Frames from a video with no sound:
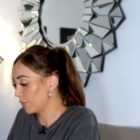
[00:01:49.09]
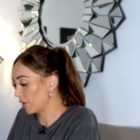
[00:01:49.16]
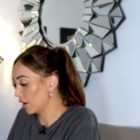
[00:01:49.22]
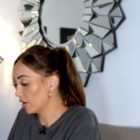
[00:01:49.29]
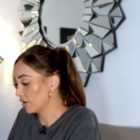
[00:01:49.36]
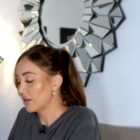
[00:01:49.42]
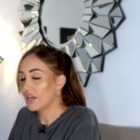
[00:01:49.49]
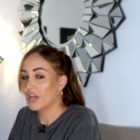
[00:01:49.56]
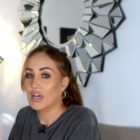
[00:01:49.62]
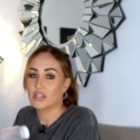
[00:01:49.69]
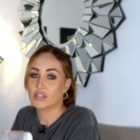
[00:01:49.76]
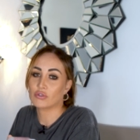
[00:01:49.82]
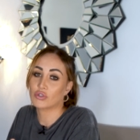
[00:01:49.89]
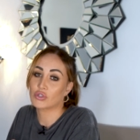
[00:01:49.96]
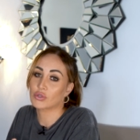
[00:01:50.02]
but as
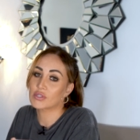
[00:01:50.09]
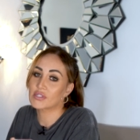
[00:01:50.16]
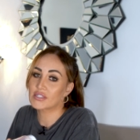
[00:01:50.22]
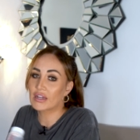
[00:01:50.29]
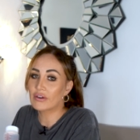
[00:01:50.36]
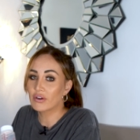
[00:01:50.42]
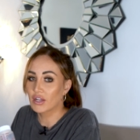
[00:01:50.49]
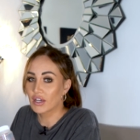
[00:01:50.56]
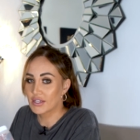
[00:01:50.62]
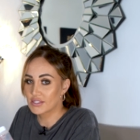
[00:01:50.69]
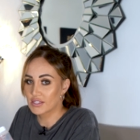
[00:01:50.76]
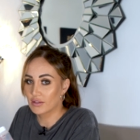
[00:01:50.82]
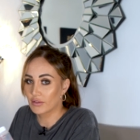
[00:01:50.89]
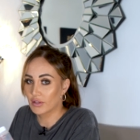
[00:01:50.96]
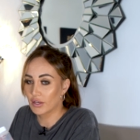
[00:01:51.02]
long as you're
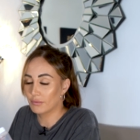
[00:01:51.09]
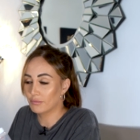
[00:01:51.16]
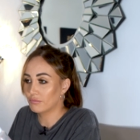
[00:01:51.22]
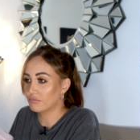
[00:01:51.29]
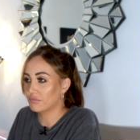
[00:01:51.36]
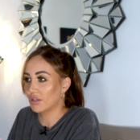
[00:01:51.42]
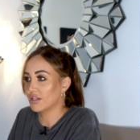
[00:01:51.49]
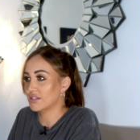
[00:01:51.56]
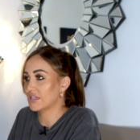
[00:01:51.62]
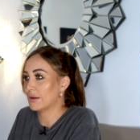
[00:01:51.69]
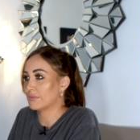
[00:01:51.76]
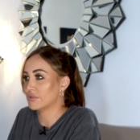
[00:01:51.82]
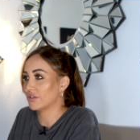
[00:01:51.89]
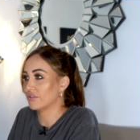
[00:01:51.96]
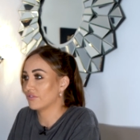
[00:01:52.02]
sterilising them, then it's
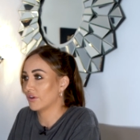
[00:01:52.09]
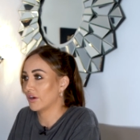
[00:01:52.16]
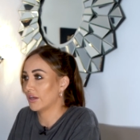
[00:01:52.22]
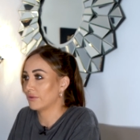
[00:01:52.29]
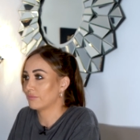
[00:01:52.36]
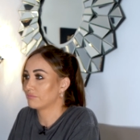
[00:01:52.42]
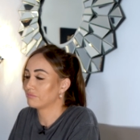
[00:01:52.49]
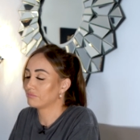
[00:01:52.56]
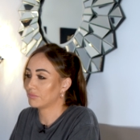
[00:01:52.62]
absolutely fine.